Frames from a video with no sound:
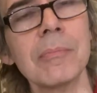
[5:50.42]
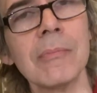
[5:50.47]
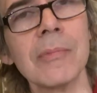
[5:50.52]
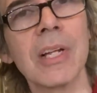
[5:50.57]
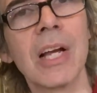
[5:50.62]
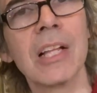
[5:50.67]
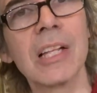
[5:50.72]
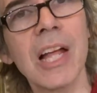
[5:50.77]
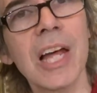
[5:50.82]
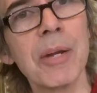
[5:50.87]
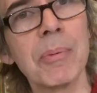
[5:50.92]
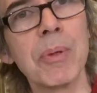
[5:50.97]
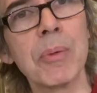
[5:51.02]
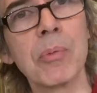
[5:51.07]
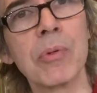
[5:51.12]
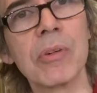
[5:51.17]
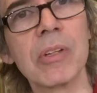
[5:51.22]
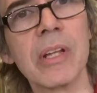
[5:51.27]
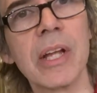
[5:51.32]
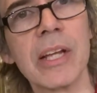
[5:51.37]
A lot of
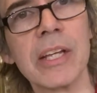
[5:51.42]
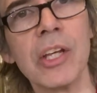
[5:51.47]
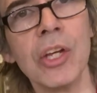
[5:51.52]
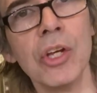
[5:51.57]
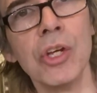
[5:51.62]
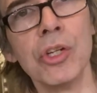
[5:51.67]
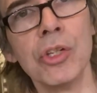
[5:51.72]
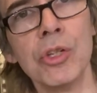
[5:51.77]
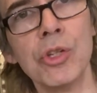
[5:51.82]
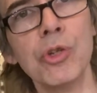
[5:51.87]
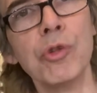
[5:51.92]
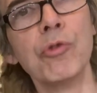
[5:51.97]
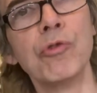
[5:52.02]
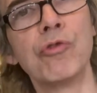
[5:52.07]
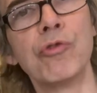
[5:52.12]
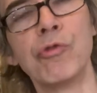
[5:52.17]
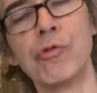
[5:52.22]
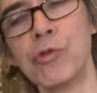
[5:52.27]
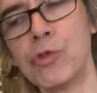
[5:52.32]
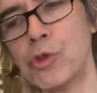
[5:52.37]
people were like,
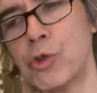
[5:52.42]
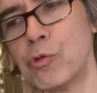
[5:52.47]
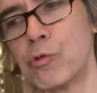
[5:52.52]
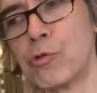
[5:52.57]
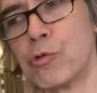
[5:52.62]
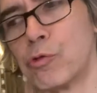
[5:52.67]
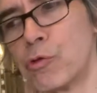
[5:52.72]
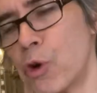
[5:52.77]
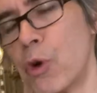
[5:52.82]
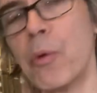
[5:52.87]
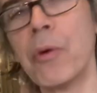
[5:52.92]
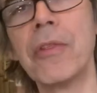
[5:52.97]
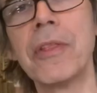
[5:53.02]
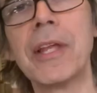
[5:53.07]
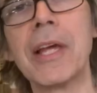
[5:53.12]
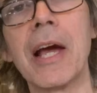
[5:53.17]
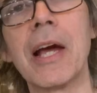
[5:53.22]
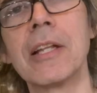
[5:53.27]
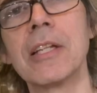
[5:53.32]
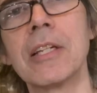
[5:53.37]
you've ruined
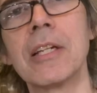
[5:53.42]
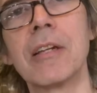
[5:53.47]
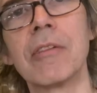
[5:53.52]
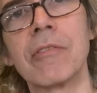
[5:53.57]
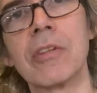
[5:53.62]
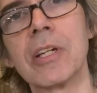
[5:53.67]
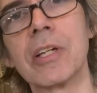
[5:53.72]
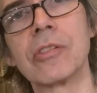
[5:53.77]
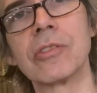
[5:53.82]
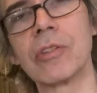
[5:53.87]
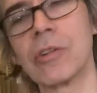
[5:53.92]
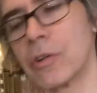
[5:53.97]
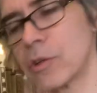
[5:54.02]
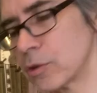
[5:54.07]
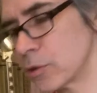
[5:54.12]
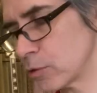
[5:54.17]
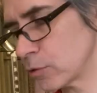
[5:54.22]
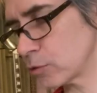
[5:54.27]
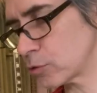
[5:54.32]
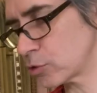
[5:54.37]
the idea of the guitar.
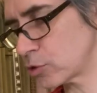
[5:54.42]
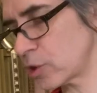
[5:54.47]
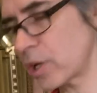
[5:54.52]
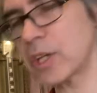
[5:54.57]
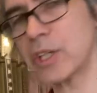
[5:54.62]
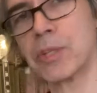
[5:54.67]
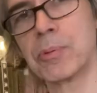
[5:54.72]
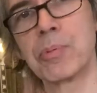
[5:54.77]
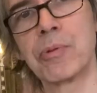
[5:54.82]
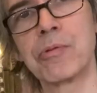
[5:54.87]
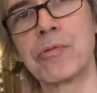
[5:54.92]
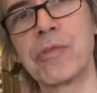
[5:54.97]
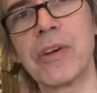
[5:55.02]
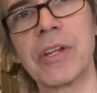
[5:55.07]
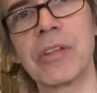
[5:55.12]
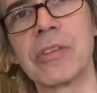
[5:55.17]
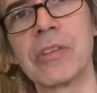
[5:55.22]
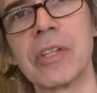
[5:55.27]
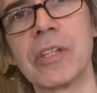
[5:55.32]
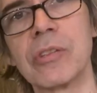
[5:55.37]
You're trying to
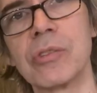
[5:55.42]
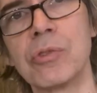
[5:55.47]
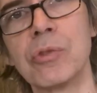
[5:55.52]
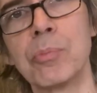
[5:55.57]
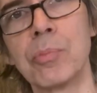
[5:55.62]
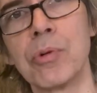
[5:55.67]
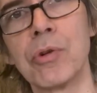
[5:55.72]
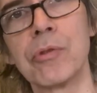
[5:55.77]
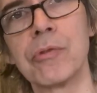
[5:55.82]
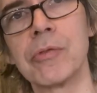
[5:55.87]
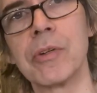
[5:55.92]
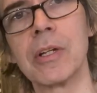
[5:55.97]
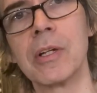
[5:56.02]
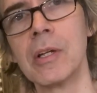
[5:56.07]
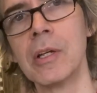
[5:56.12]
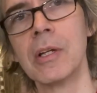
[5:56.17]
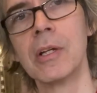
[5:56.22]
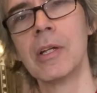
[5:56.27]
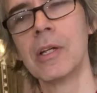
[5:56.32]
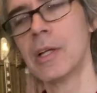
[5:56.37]
perfect things too perfect.
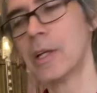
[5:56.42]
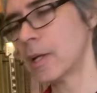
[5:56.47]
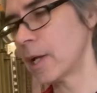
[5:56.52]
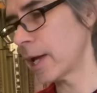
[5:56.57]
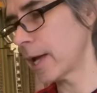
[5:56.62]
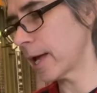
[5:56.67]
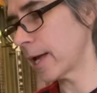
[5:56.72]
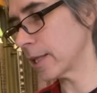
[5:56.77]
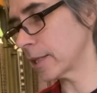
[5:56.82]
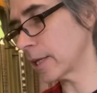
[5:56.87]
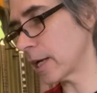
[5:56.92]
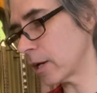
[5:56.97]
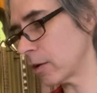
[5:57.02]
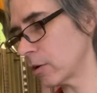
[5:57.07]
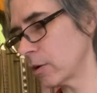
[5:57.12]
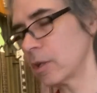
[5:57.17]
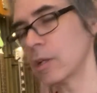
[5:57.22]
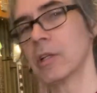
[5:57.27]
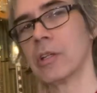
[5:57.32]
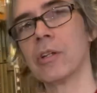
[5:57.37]
And now,
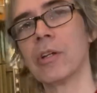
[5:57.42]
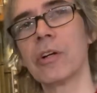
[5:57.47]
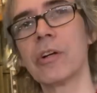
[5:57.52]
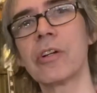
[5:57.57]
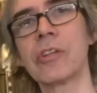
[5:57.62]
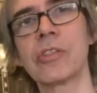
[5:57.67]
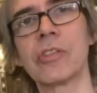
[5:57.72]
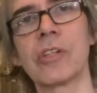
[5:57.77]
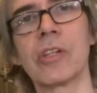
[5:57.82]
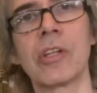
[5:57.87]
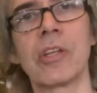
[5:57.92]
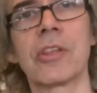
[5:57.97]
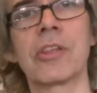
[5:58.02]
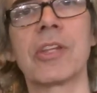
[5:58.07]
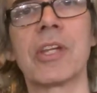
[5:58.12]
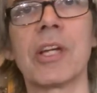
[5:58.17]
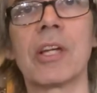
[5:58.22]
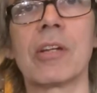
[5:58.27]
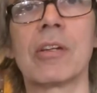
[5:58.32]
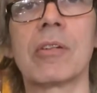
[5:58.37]
there is a
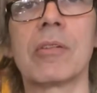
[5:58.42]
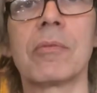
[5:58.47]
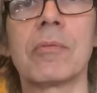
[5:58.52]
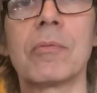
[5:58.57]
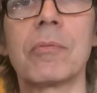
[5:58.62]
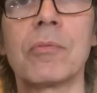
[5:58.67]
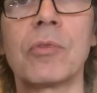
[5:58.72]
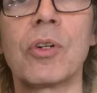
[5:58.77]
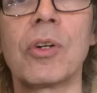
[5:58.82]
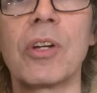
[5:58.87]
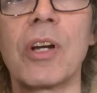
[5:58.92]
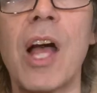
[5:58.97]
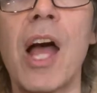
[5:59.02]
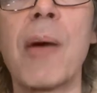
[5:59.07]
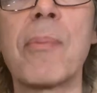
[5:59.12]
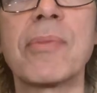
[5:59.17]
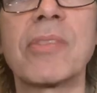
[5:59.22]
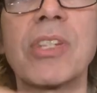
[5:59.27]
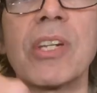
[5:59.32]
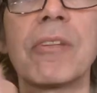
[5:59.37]
thing called
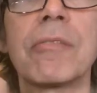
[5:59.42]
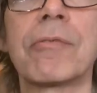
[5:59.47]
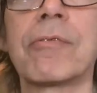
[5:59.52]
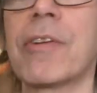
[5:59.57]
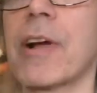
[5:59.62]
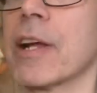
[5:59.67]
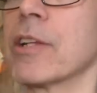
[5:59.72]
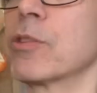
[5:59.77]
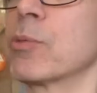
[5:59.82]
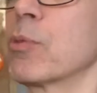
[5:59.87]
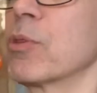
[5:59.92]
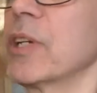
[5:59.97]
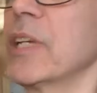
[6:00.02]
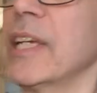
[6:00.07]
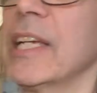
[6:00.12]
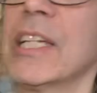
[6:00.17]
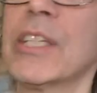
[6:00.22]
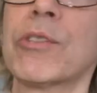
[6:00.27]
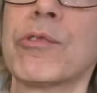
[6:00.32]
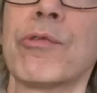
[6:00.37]
compensated frets, where
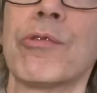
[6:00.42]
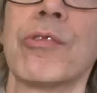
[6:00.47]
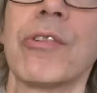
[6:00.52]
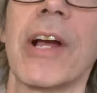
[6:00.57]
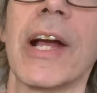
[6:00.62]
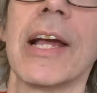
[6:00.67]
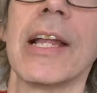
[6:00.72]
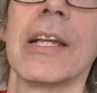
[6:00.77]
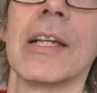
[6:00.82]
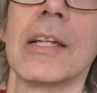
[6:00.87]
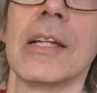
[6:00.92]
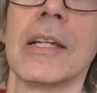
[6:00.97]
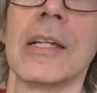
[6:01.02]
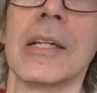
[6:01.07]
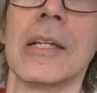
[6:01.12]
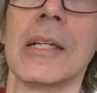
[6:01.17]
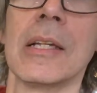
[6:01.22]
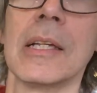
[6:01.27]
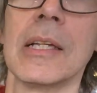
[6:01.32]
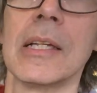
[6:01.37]
each fret
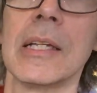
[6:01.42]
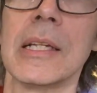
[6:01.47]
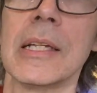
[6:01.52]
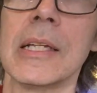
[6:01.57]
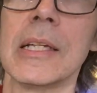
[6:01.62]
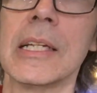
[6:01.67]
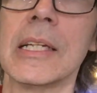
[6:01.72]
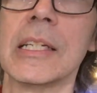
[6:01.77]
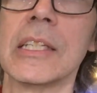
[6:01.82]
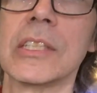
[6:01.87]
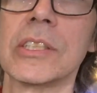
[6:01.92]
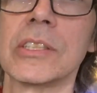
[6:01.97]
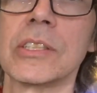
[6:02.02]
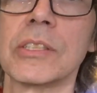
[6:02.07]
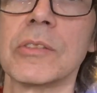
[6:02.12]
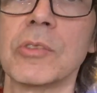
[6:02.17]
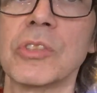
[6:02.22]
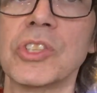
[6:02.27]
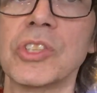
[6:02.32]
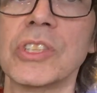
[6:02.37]
is
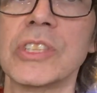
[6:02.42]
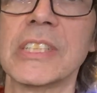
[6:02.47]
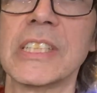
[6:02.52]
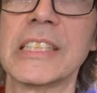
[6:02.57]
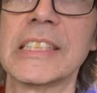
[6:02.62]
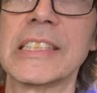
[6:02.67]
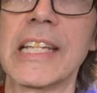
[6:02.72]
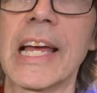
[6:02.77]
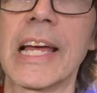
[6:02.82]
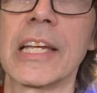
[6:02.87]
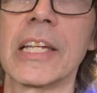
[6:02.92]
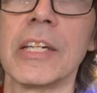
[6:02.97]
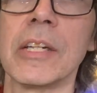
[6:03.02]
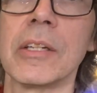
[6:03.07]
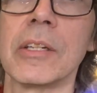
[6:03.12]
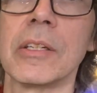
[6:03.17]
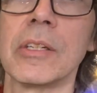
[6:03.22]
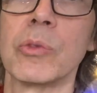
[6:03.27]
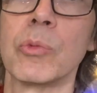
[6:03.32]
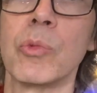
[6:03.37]
zigzaggy,
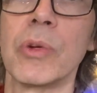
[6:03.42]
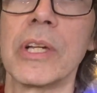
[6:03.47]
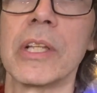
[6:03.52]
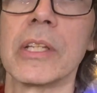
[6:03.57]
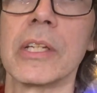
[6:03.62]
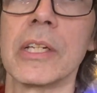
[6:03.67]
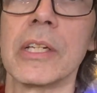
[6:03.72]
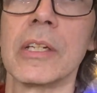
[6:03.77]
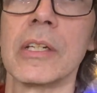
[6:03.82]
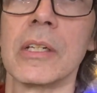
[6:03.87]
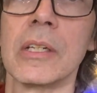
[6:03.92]
is wiggly.